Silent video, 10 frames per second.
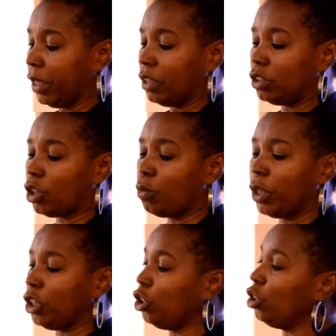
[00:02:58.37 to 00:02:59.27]
So
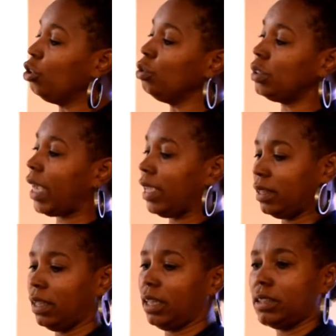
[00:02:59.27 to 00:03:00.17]
when you
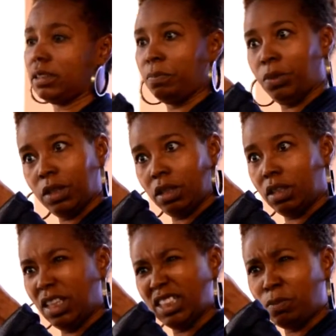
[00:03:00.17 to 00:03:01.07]
take this and put it in this